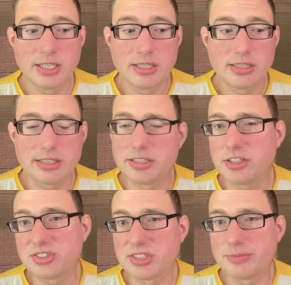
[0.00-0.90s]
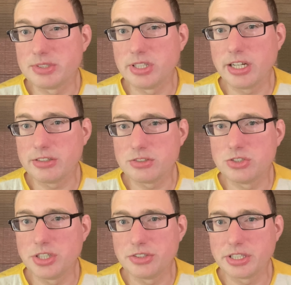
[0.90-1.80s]
The entire system is not
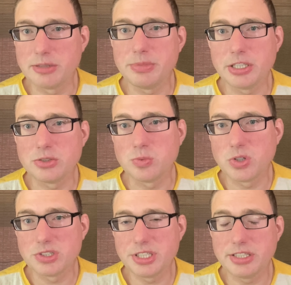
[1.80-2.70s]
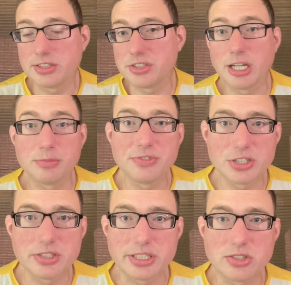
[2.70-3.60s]
generally going to be under warranty unless you had it
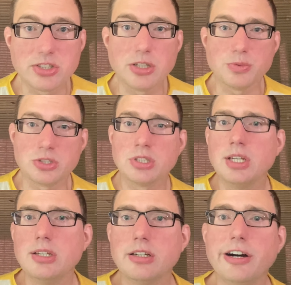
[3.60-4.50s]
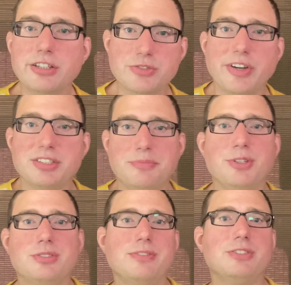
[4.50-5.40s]
professionally installed, which, let's face it,
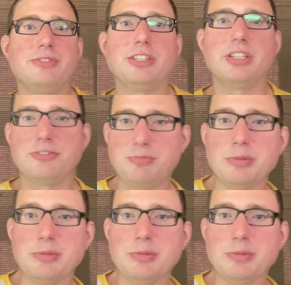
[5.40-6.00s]
most of us van life people